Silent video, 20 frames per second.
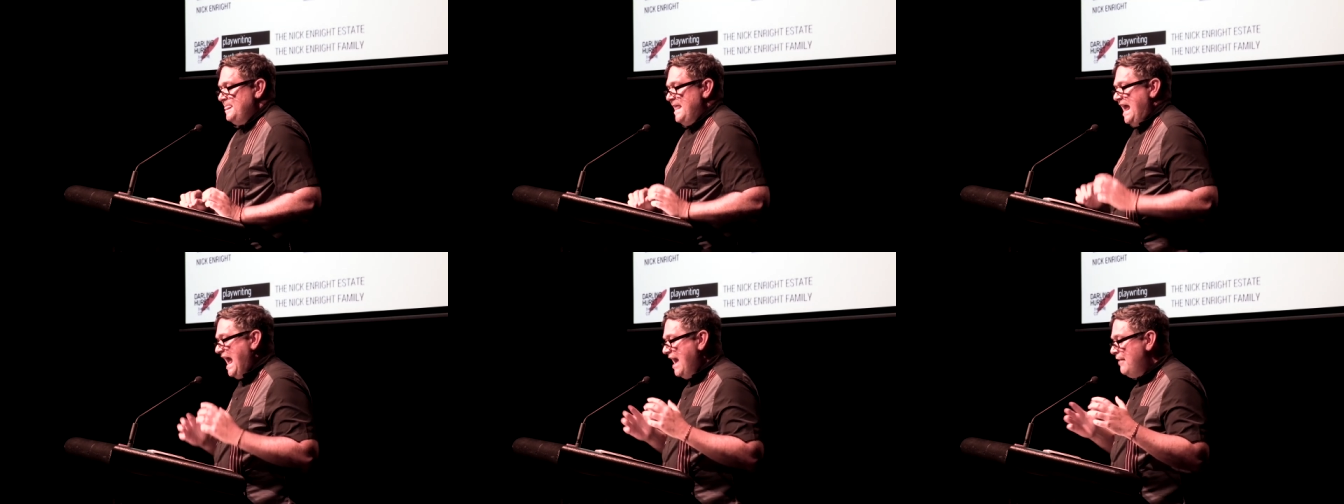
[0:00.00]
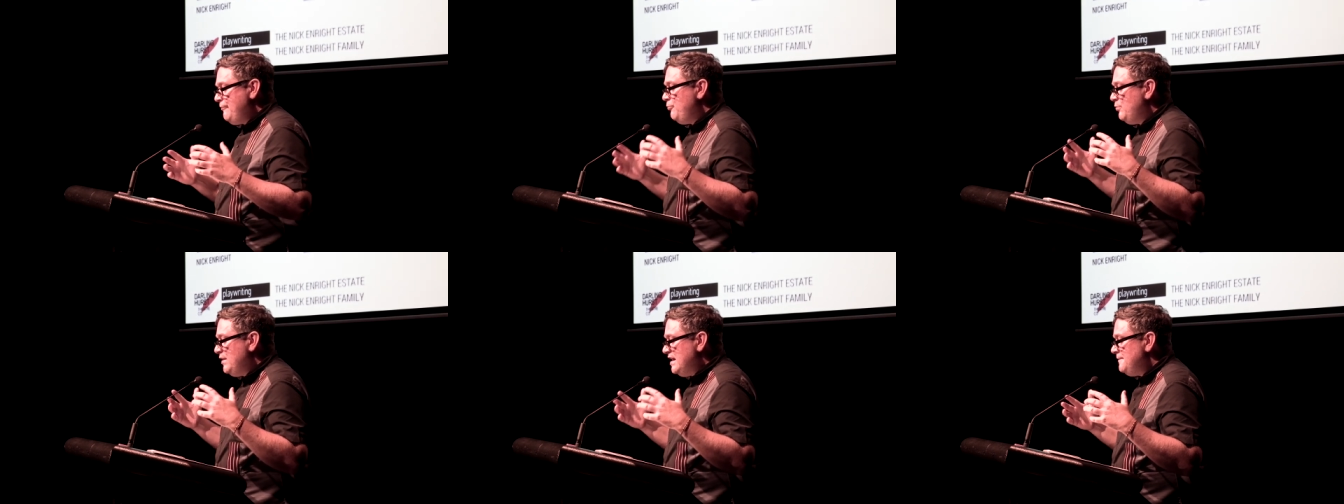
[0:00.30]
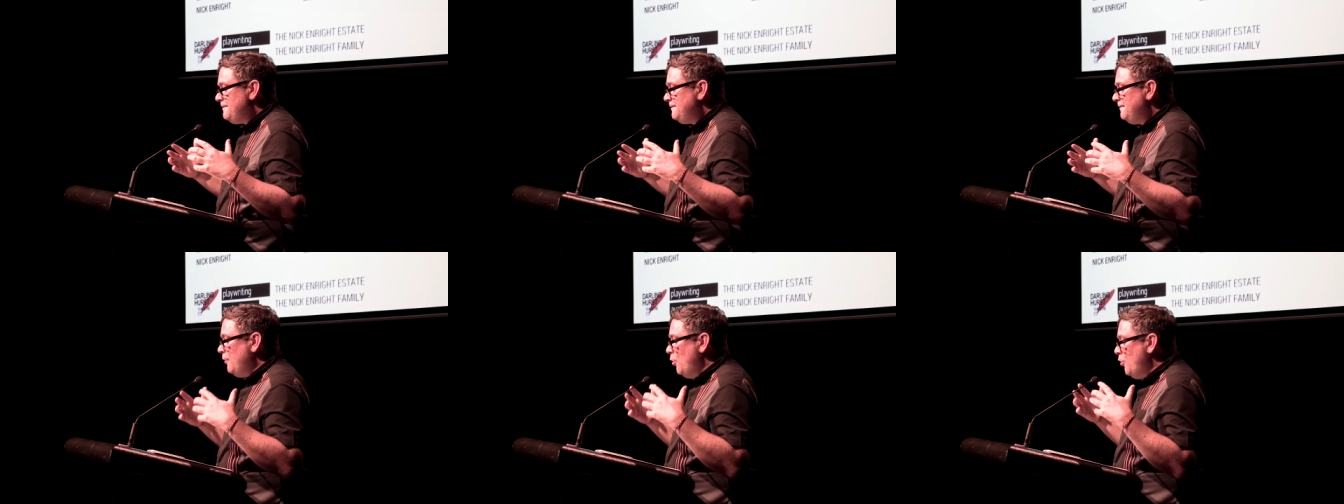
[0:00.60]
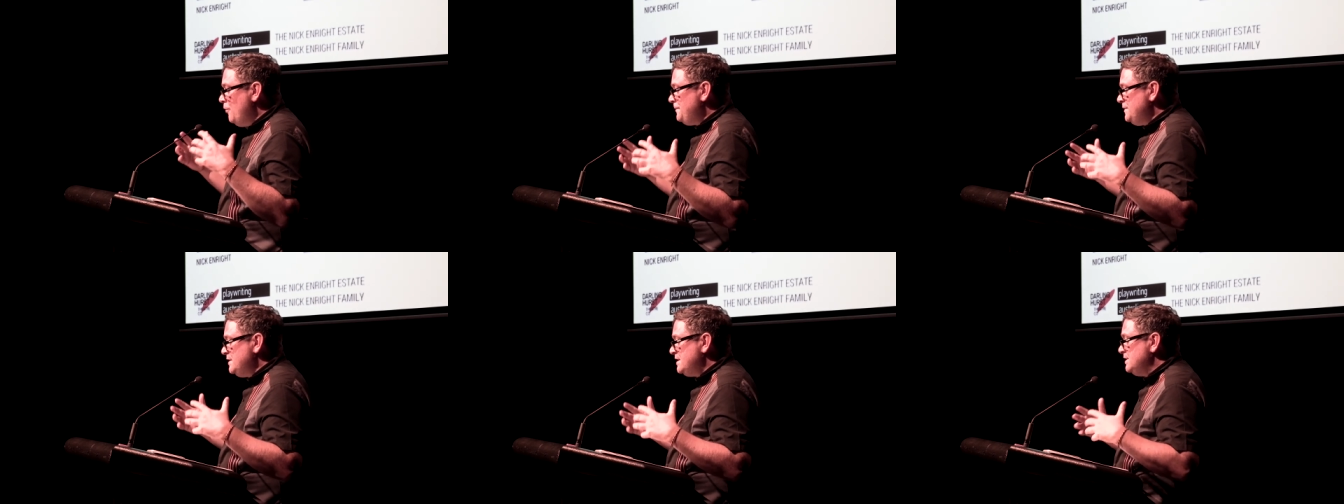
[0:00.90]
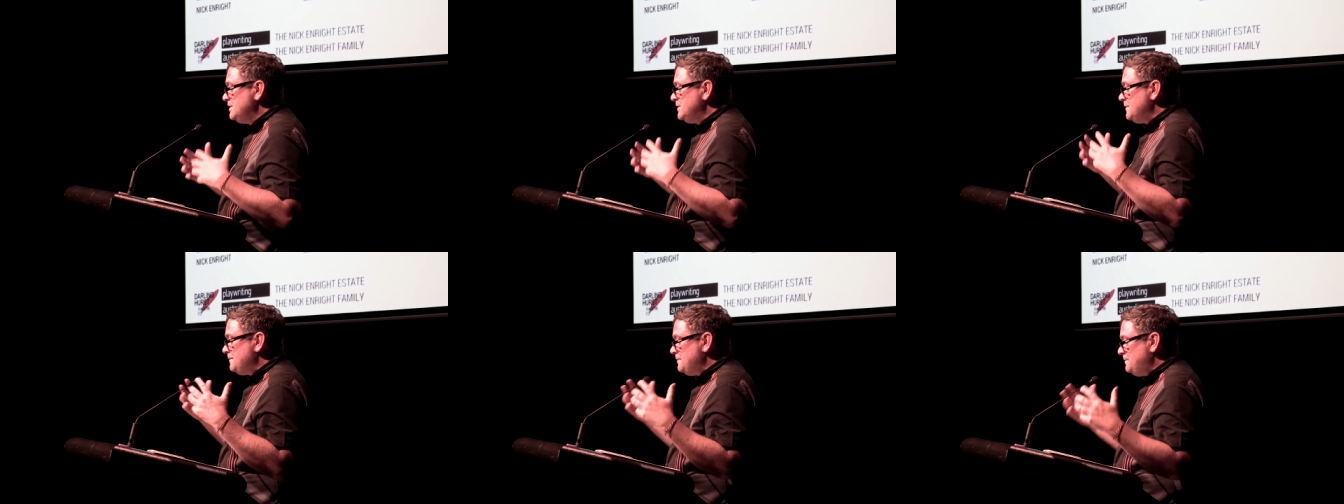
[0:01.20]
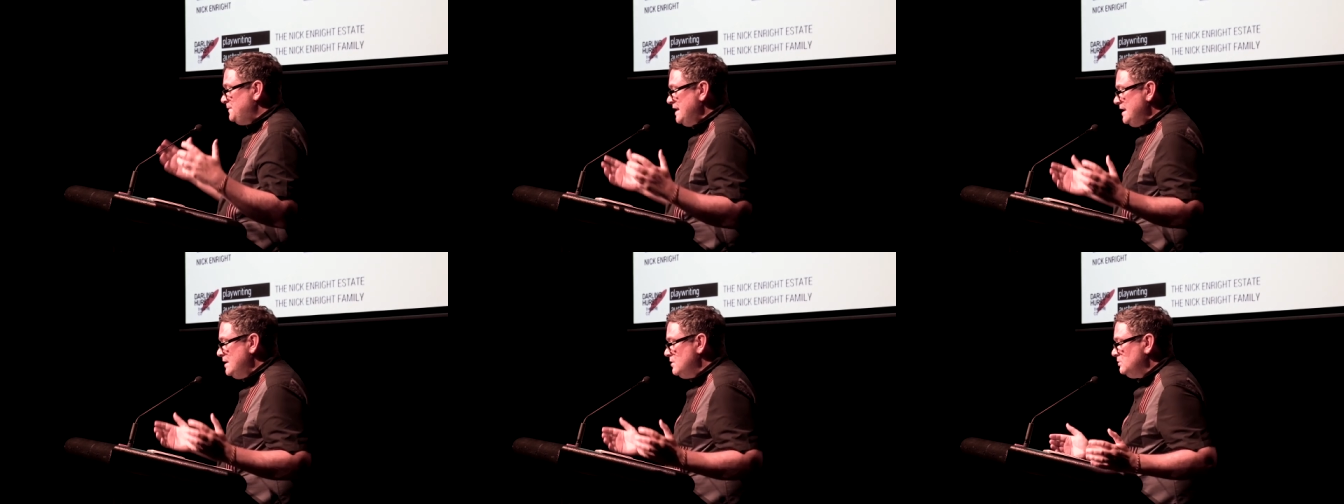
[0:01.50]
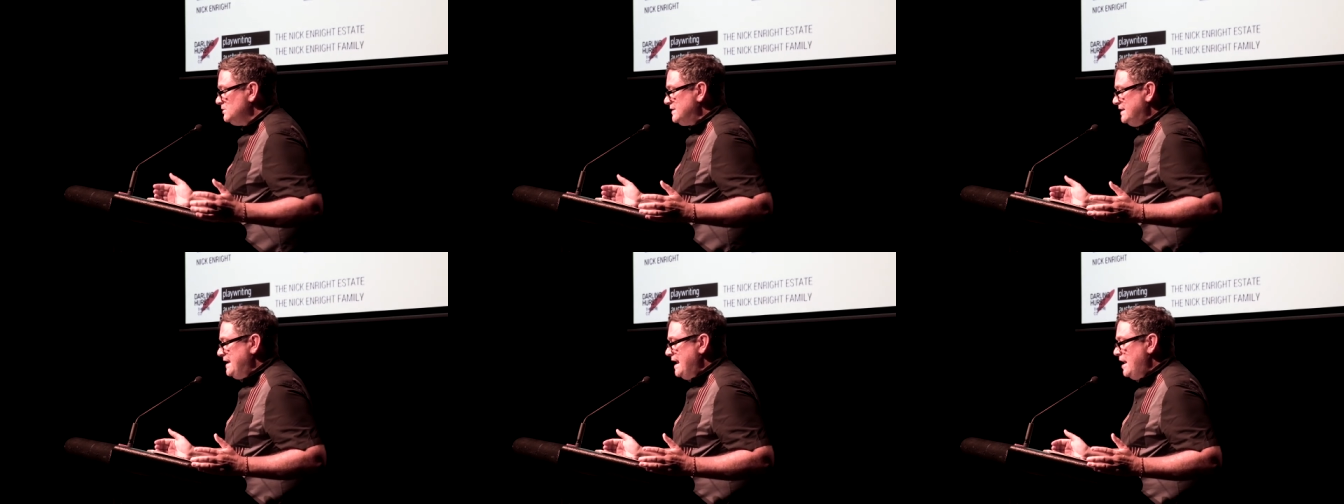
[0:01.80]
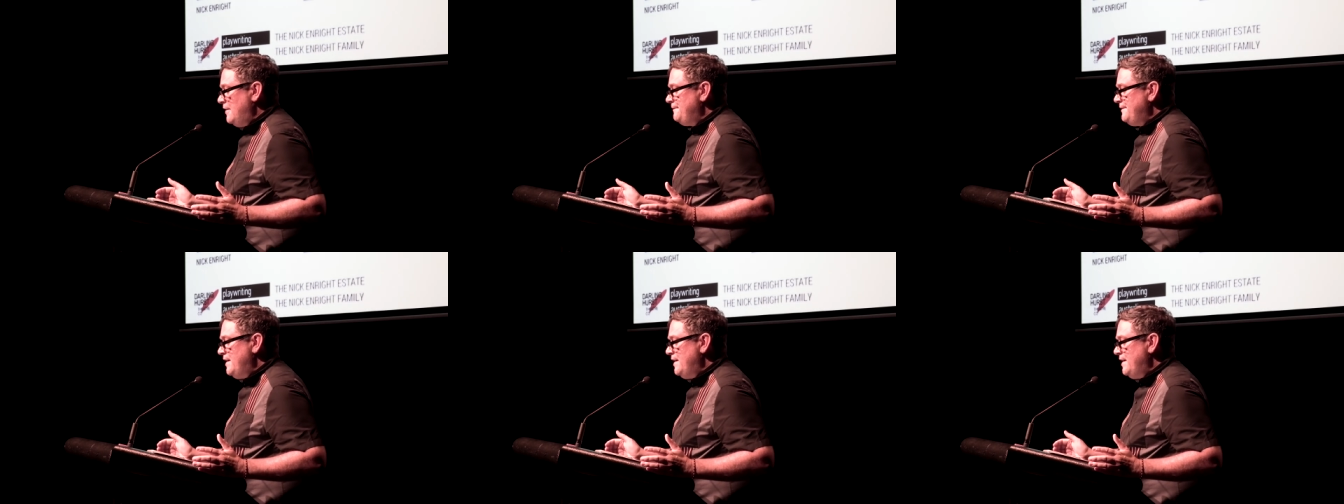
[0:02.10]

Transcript: Have we forfeited the field and now